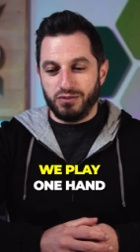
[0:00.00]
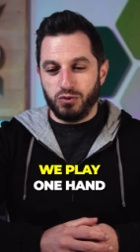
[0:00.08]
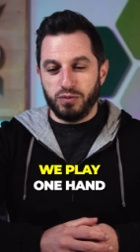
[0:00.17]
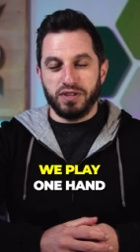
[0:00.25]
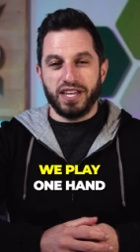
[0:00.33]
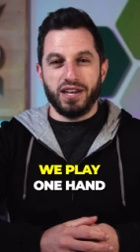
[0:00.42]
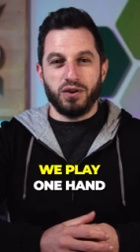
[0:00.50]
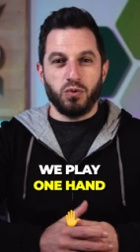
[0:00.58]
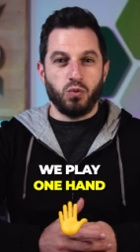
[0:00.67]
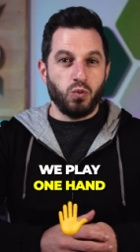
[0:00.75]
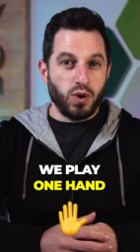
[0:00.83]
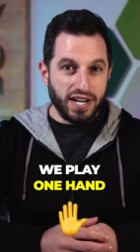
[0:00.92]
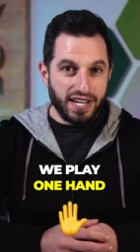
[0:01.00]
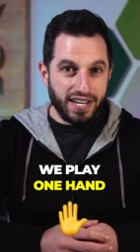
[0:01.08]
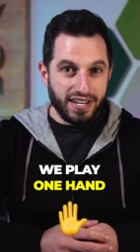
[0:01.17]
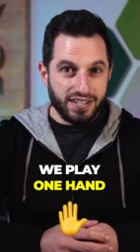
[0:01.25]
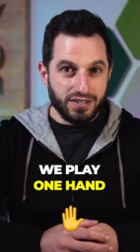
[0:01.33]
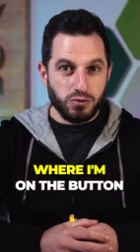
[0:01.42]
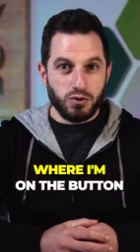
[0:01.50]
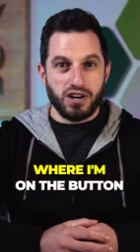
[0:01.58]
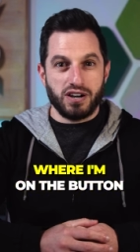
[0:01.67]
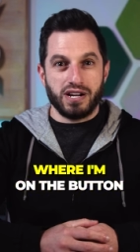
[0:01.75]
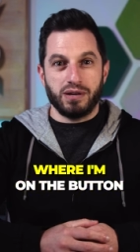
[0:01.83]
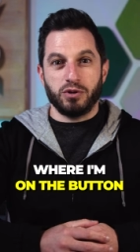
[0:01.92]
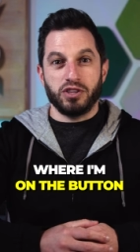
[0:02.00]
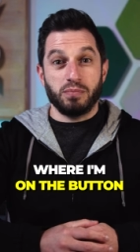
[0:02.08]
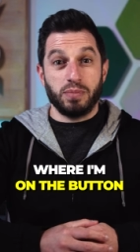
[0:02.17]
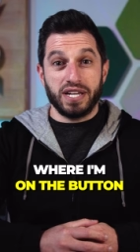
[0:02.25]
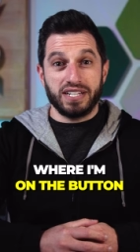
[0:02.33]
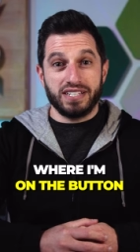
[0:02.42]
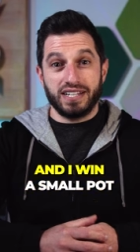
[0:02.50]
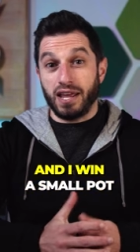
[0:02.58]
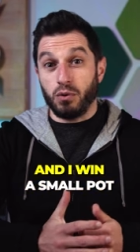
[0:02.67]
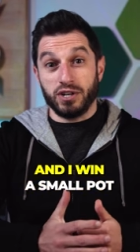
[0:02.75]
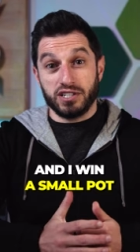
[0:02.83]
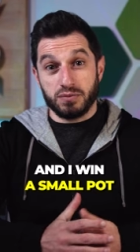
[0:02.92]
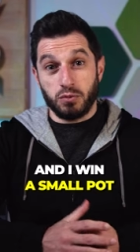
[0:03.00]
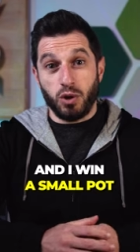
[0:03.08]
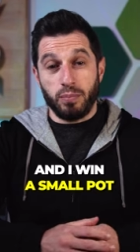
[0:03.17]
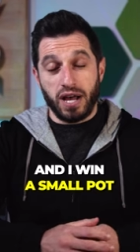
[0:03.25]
We play one hand where I'm on the button and I win a small